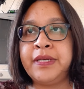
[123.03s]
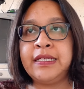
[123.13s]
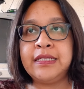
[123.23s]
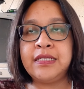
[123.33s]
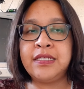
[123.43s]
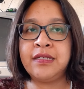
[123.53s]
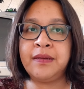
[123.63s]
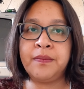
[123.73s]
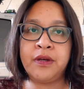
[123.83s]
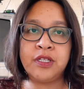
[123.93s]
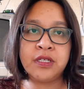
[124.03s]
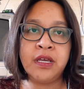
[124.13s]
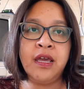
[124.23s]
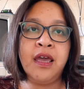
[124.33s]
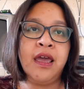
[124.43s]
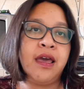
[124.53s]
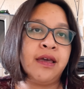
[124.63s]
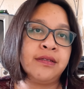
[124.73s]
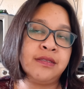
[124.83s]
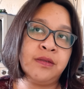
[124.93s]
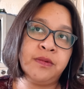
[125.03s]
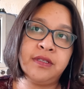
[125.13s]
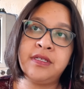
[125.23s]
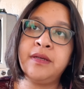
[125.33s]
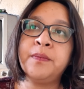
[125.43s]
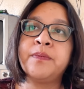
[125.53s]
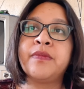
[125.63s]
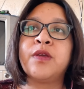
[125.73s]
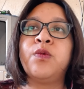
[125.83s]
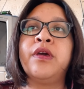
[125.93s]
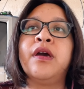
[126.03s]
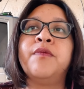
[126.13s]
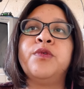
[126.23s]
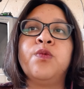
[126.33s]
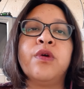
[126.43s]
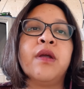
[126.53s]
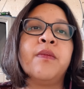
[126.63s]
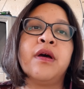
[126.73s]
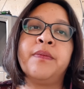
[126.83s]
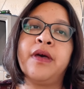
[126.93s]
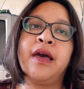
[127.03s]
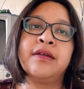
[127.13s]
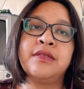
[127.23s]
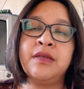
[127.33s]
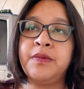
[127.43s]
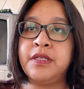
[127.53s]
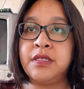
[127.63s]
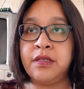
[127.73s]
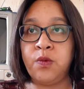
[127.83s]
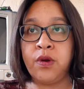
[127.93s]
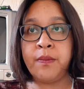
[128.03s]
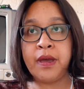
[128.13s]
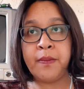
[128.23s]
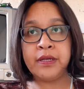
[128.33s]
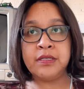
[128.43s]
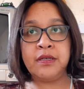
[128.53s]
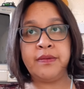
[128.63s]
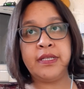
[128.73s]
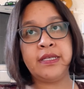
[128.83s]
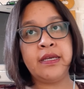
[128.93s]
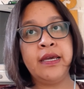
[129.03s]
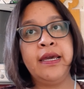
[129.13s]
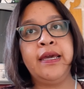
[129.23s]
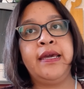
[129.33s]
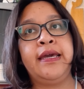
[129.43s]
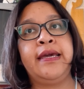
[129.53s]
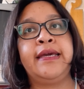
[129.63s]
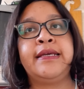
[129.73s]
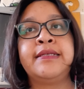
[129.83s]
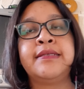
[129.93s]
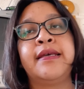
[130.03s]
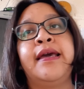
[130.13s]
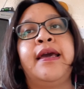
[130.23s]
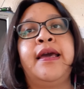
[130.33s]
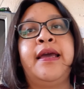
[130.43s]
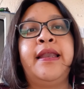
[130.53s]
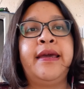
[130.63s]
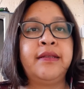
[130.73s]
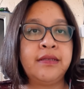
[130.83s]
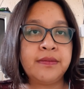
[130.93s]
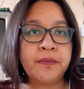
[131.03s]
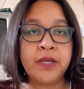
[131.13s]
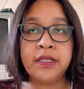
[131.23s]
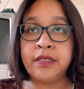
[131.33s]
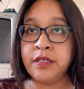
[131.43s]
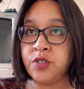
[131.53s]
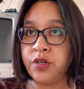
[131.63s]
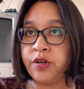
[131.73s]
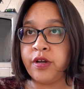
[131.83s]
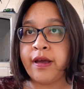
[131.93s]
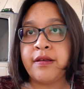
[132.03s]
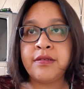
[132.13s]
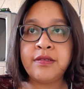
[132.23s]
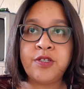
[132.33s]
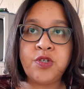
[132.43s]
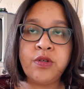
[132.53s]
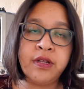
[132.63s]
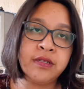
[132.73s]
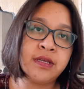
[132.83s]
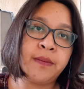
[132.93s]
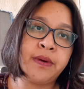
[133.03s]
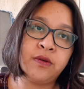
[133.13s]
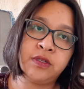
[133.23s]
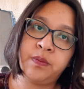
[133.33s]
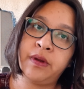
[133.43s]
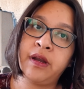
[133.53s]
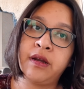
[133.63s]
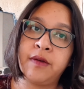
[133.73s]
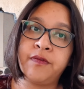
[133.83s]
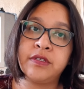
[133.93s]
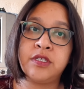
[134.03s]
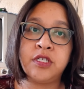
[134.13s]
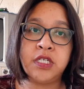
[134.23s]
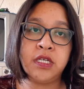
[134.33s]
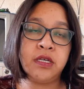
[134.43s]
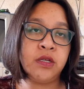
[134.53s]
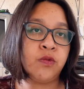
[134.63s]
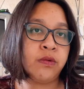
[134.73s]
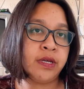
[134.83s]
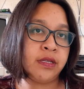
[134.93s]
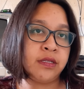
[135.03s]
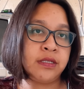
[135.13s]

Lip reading: teaching impact activity, we have the warm-up activity. The warm-up activity is like this. Teacher asks students about the paragraph she read